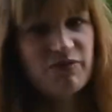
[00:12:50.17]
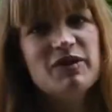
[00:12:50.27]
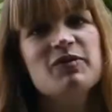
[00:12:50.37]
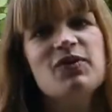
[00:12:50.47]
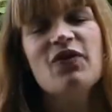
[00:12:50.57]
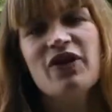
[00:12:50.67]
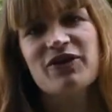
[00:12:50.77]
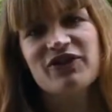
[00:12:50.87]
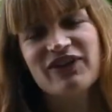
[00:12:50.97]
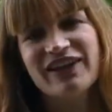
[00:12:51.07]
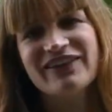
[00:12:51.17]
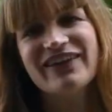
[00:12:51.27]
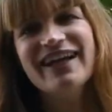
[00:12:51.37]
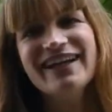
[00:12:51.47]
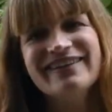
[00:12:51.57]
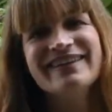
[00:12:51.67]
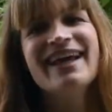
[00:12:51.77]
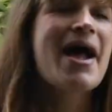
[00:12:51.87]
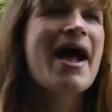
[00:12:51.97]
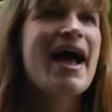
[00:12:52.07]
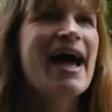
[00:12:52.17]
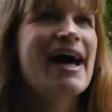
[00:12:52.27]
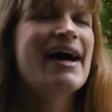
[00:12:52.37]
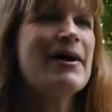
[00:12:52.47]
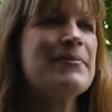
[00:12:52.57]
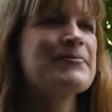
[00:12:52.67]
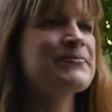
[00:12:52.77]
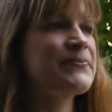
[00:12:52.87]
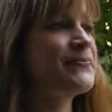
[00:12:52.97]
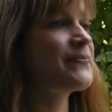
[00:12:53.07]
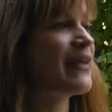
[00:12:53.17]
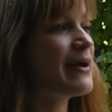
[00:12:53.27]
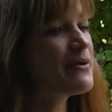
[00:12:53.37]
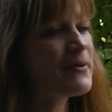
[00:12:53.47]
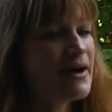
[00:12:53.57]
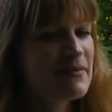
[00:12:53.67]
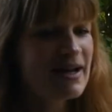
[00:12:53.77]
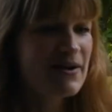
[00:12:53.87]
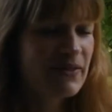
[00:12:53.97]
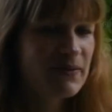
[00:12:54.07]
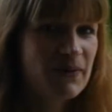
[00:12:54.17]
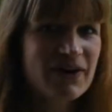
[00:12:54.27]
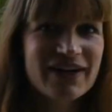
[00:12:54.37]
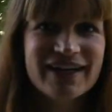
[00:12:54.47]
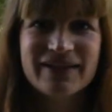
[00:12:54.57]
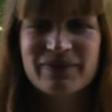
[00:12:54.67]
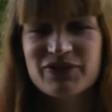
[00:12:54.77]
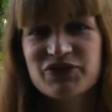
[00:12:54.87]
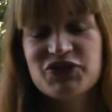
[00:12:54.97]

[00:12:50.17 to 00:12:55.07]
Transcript: for the people, they were really great. Um, and we went out on the water and it was